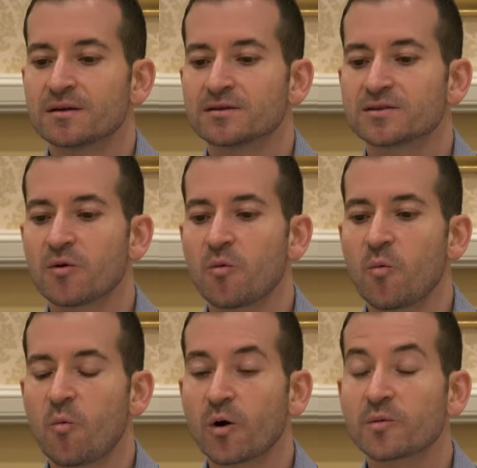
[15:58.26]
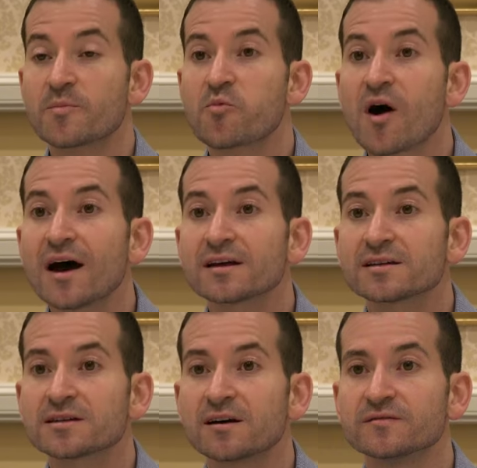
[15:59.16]
So what we pride
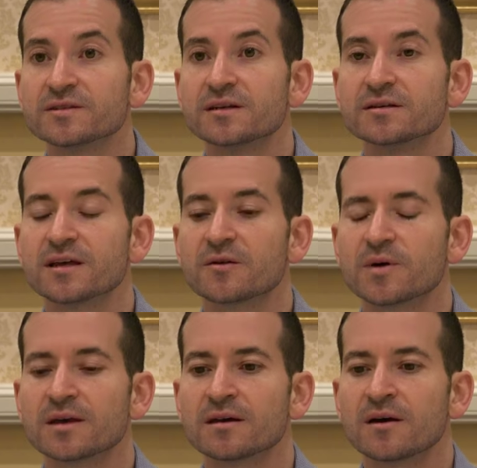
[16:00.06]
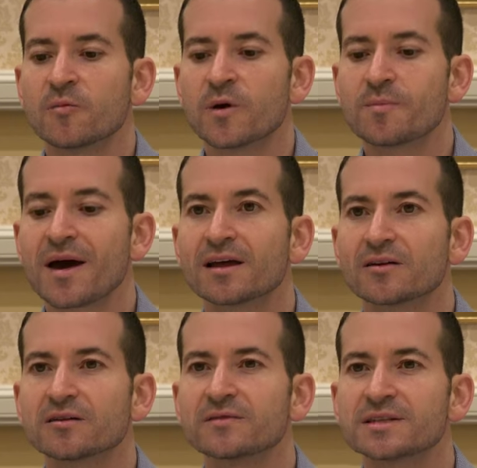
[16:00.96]
ourselves in is that we pay a
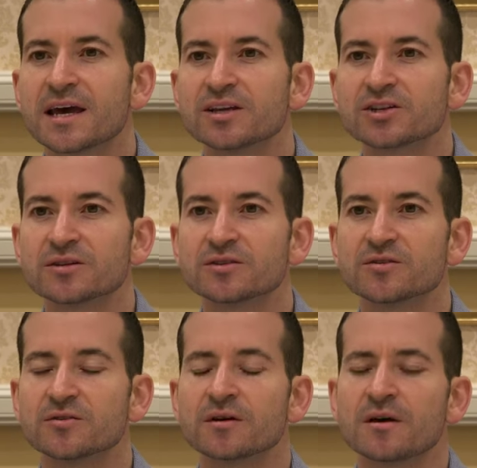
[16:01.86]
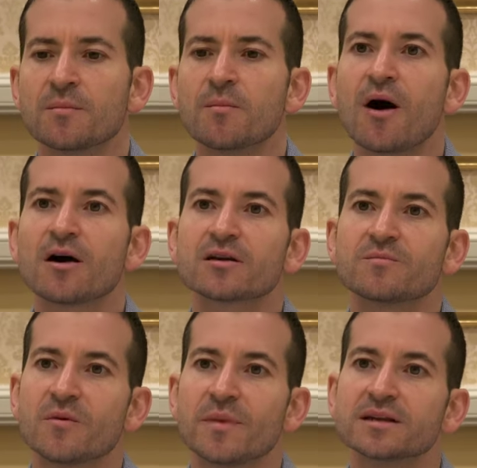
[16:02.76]
lot of attention to market
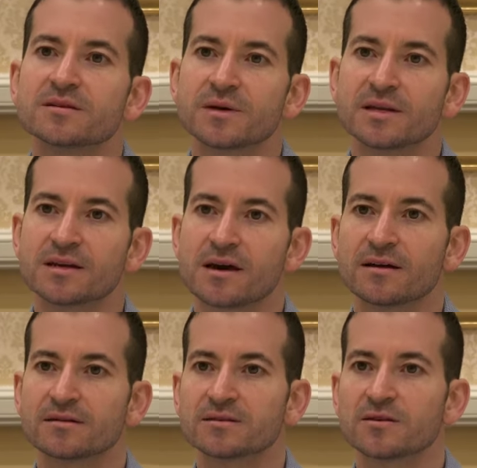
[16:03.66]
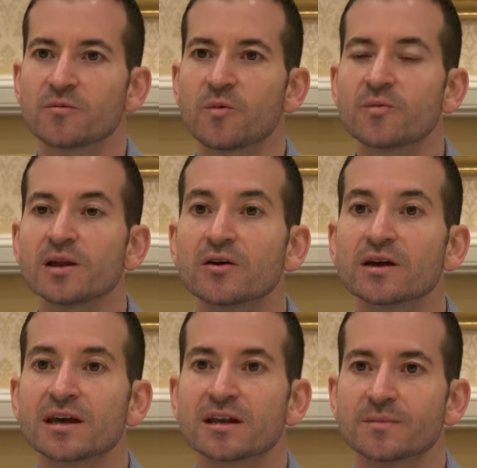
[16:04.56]
momentum indicators. So when
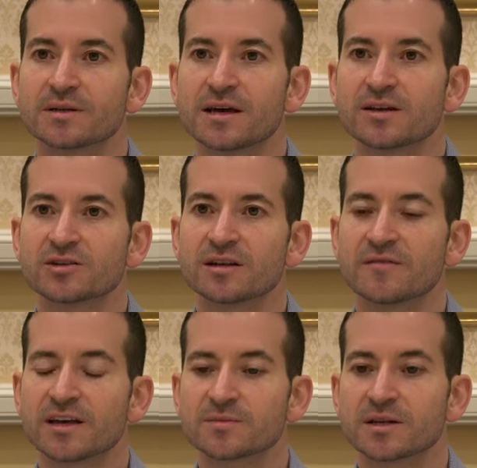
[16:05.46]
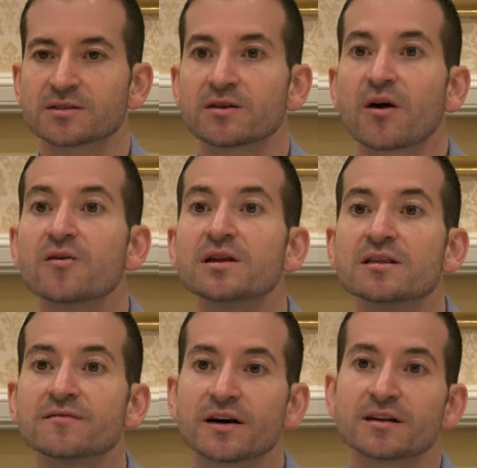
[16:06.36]
looking at a potential investment, it's not only
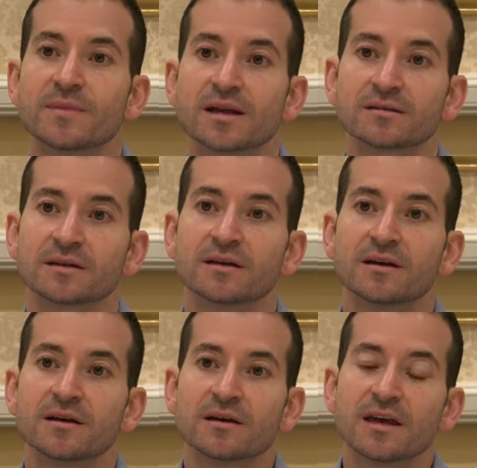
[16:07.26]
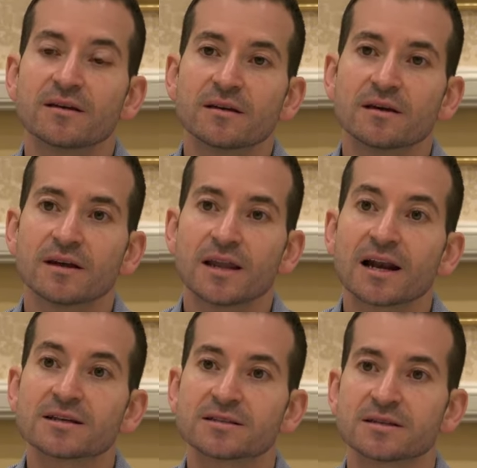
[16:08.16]
the fundamental
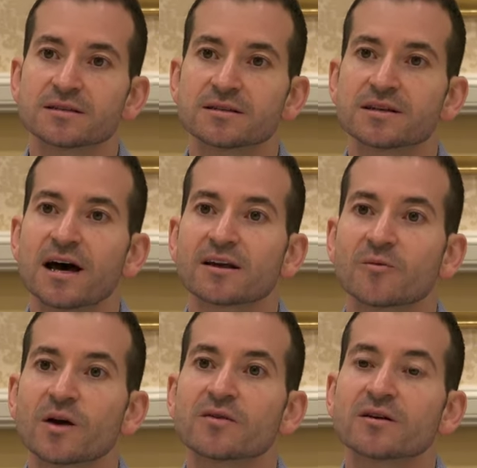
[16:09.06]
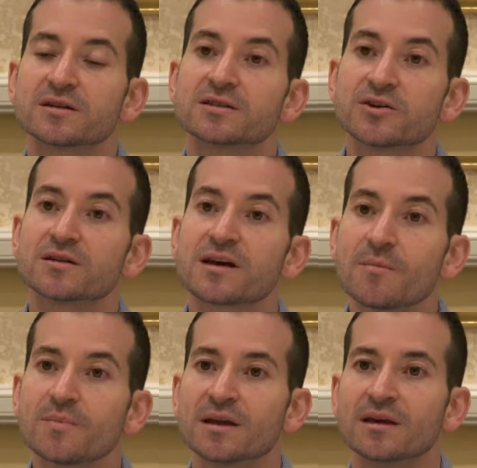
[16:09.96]
analysis deciding whether or not it's a good
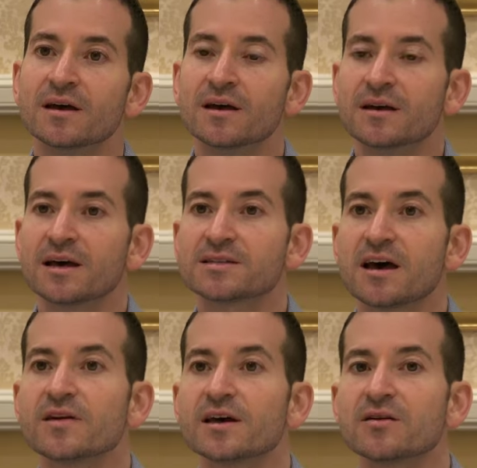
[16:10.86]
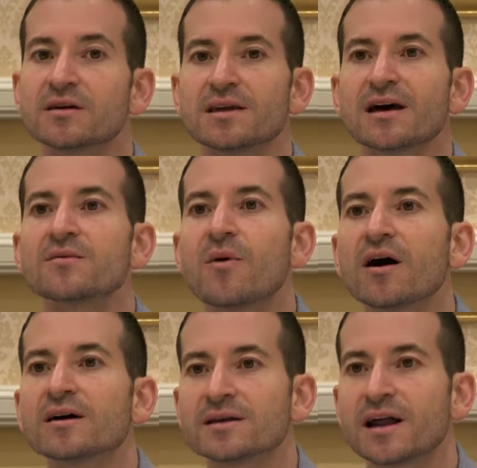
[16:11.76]
company, it's having a look at the other
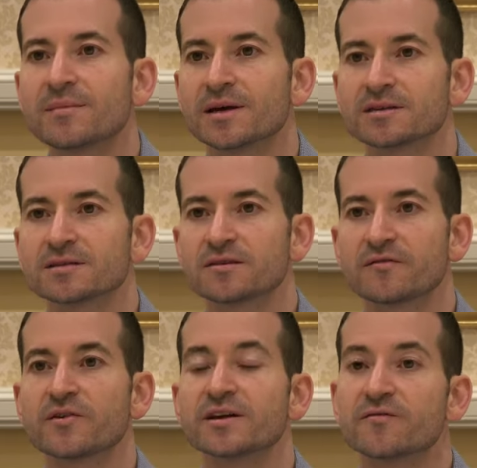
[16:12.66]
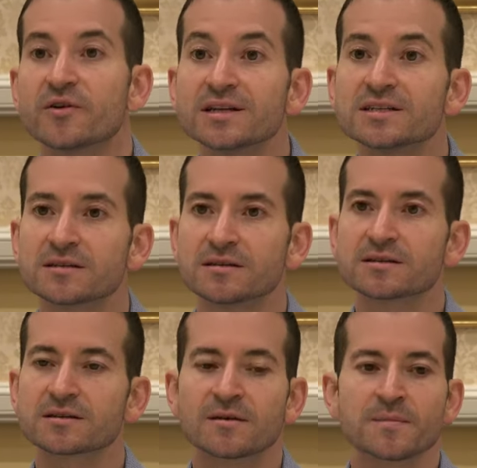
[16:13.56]
market dynamics. So for instance,